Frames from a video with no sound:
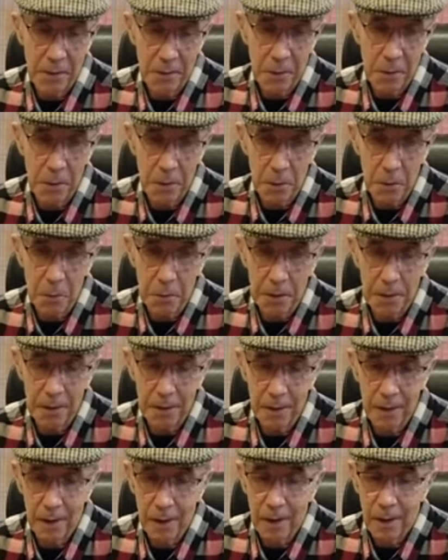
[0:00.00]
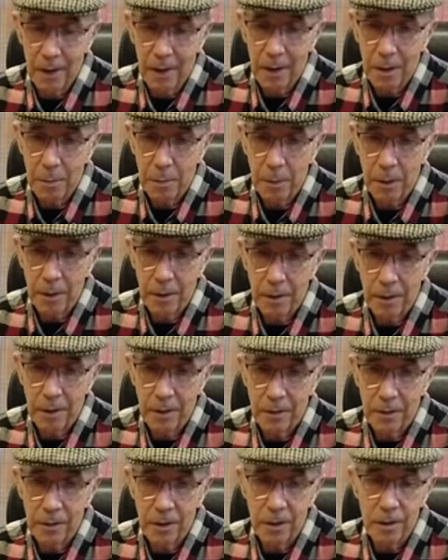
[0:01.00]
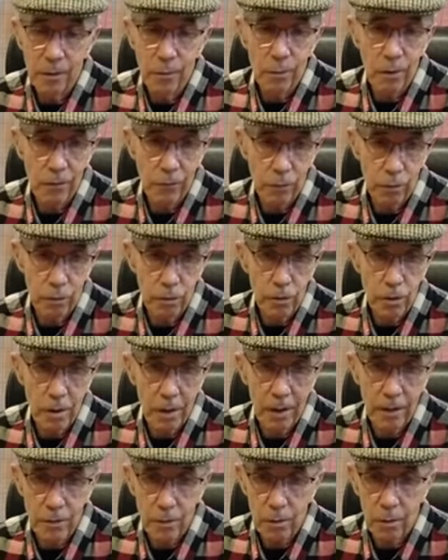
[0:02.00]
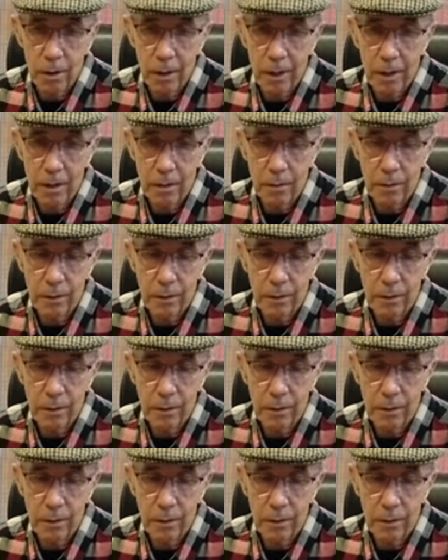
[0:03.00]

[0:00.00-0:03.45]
it all the way, but it did revolutionize Ohio,